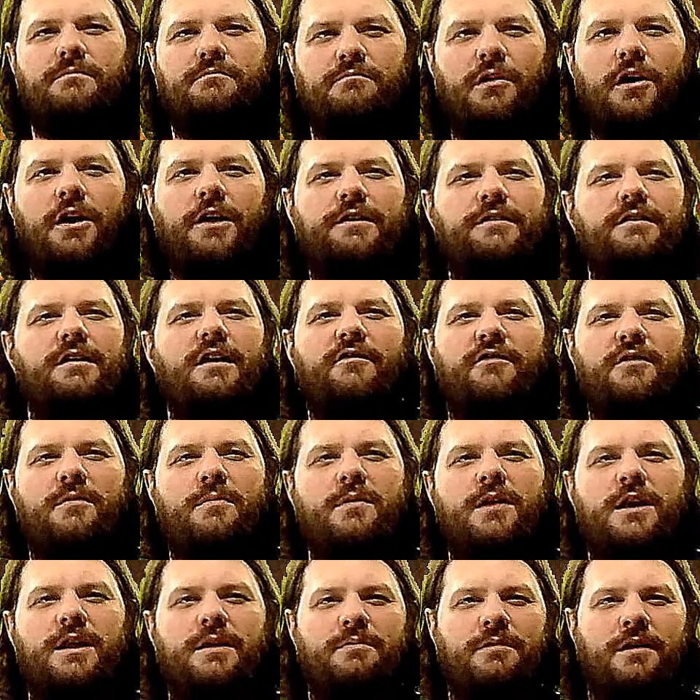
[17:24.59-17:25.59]
But
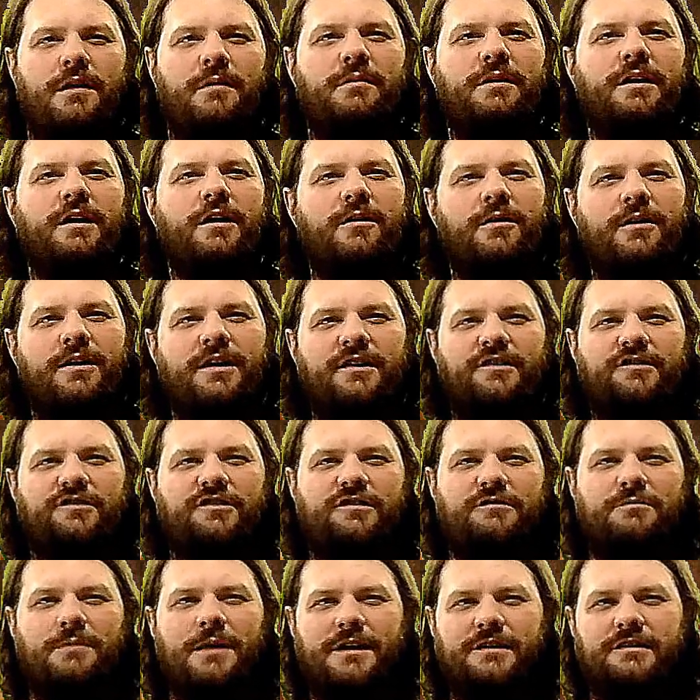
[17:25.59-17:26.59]
everybody probably already
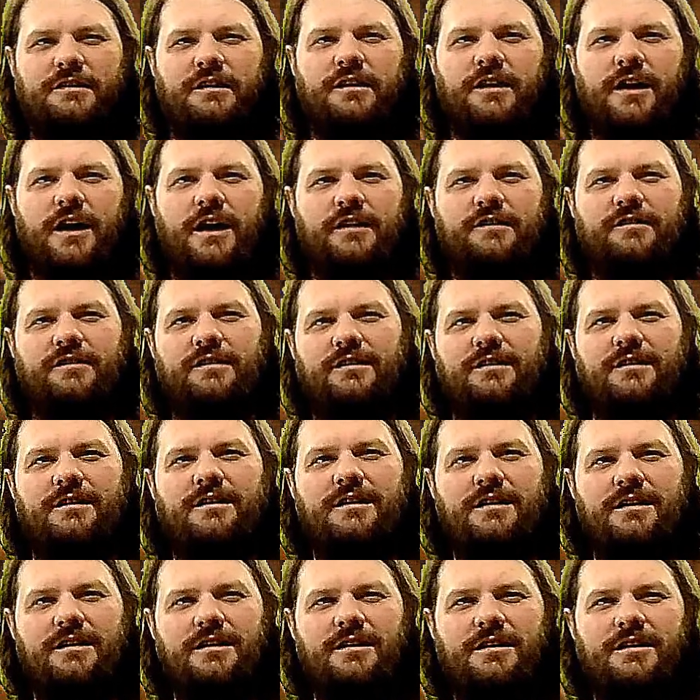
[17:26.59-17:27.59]
suspected that.
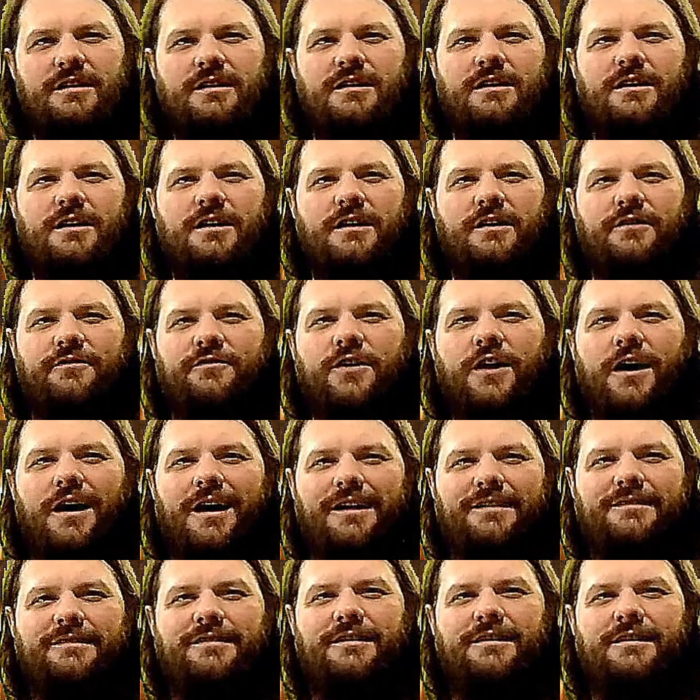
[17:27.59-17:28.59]
And if
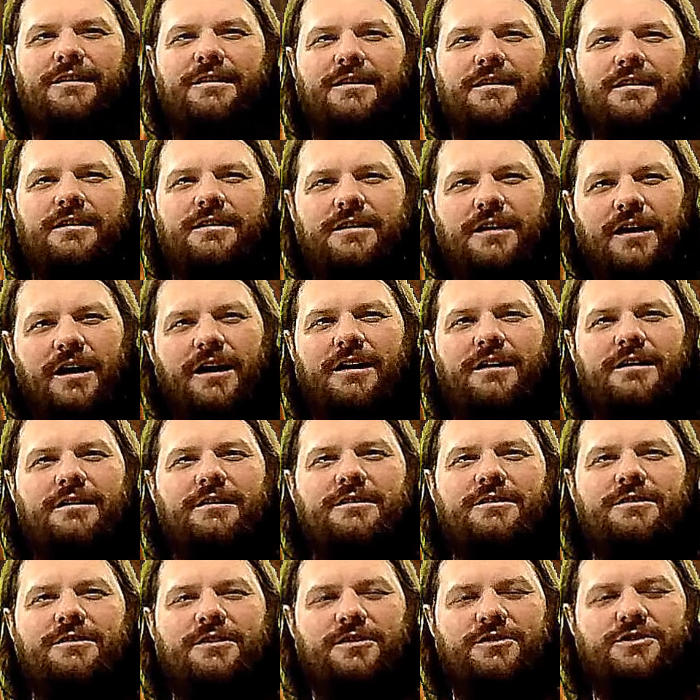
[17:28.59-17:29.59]
not, yeah,
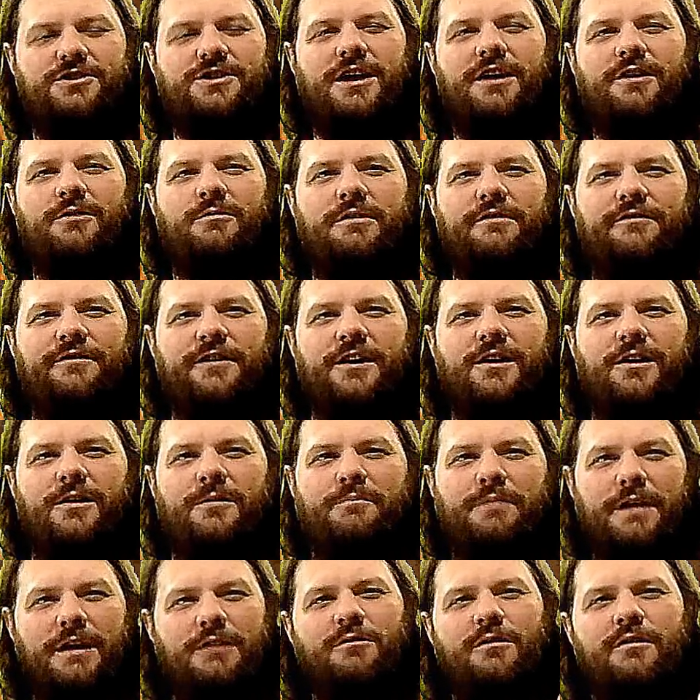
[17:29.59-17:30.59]
the shadowy figure,
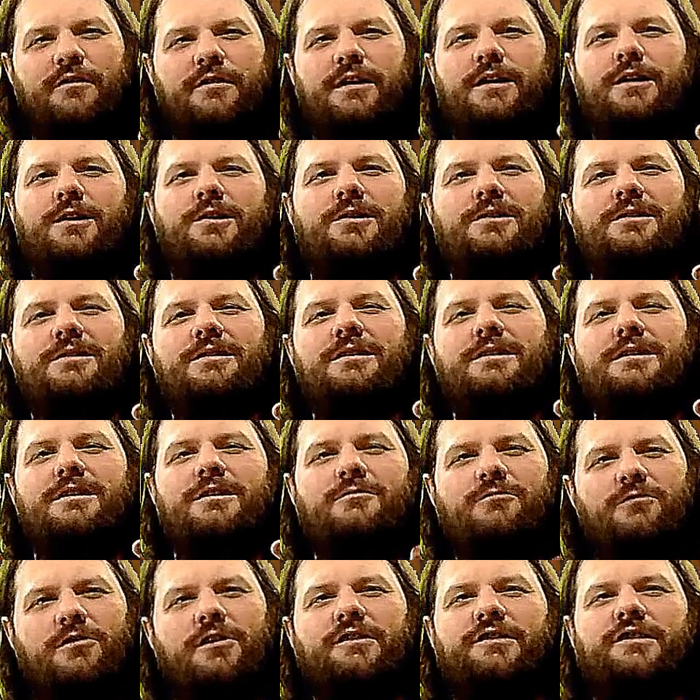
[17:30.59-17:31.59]
big reveal,
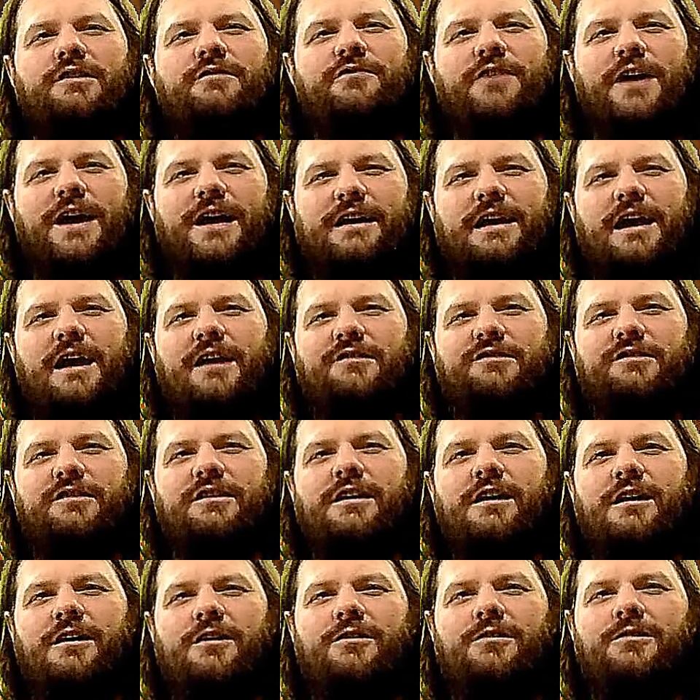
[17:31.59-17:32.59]
was in fact
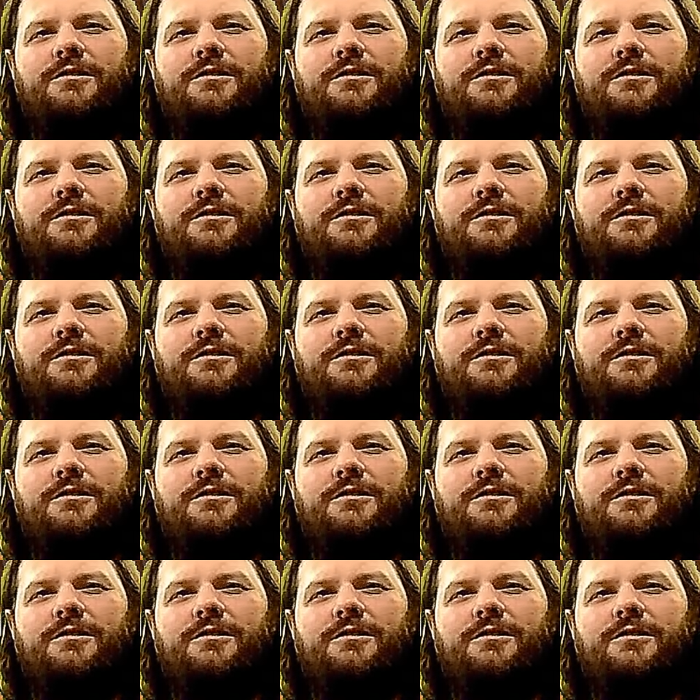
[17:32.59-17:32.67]
Castiel.